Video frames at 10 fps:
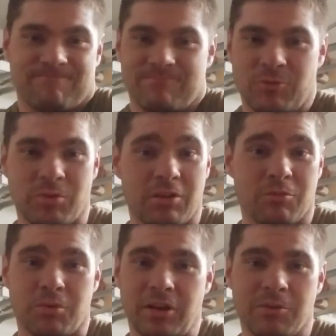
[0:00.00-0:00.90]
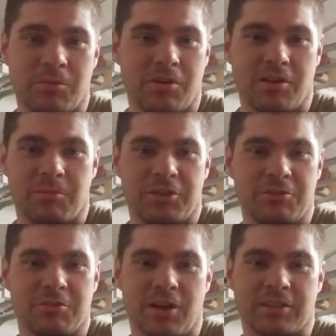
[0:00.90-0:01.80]
a regular breaker bar, you
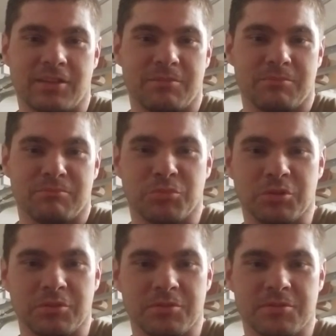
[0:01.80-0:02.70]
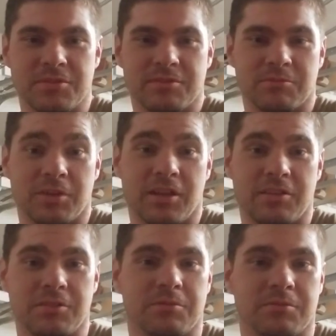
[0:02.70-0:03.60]
crack that bolt loose, what do you got to
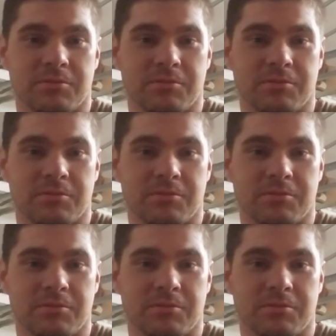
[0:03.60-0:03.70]
do?